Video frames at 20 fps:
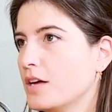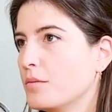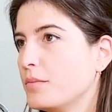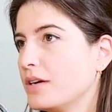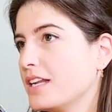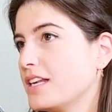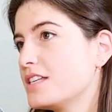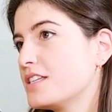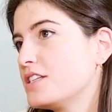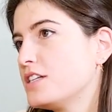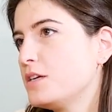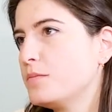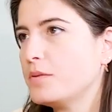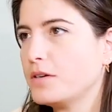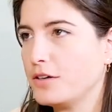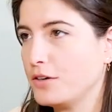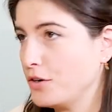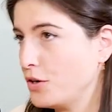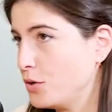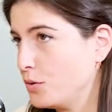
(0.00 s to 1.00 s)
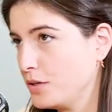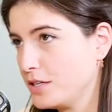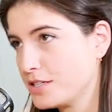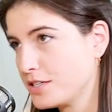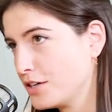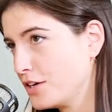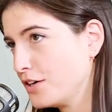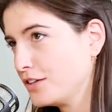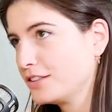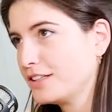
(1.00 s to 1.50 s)
But it's cheaper. No, it's
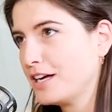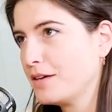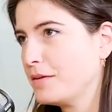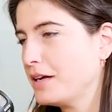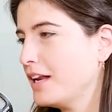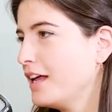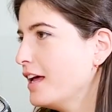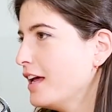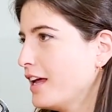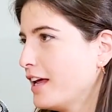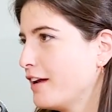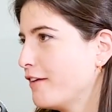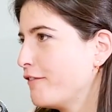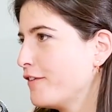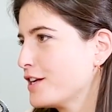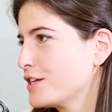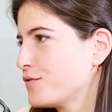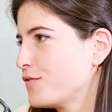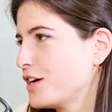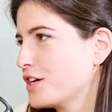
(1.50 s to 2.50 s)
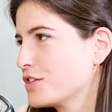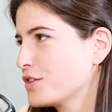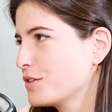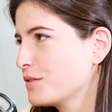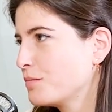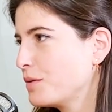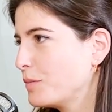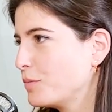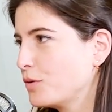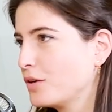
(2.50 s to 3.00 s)
not. I mean, in fast
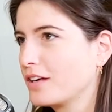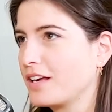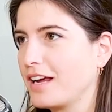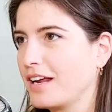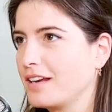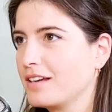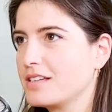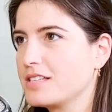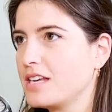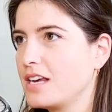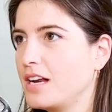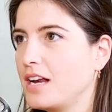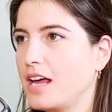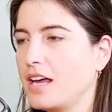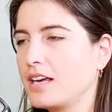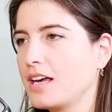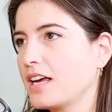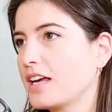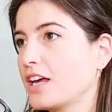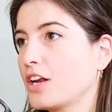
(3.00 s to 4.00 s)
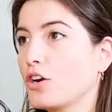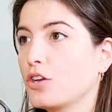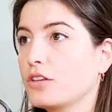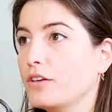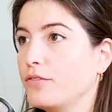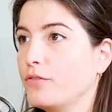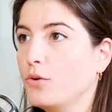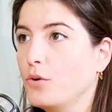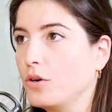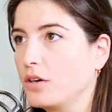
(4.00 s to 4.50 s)
fashion, people can say like, I cannot
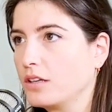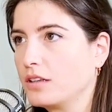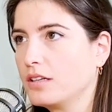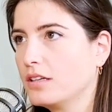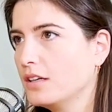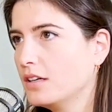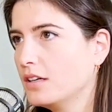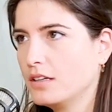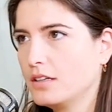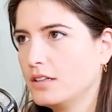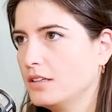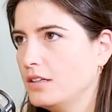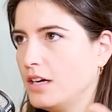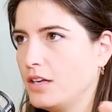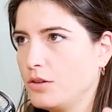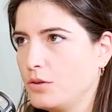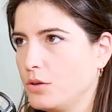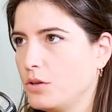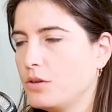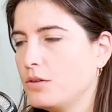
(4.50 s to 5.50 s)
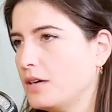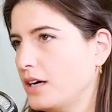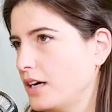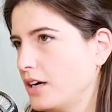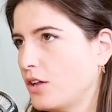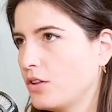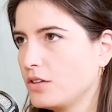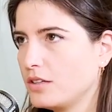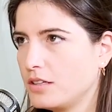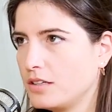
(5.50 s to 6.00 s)
afford, I don't know,
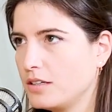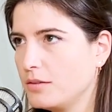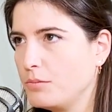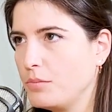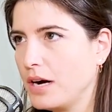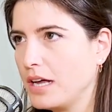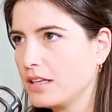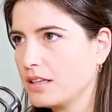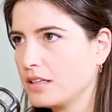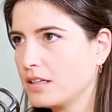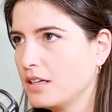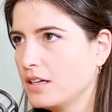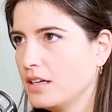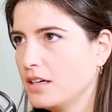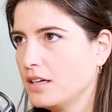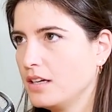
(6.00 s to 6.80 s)
another brand.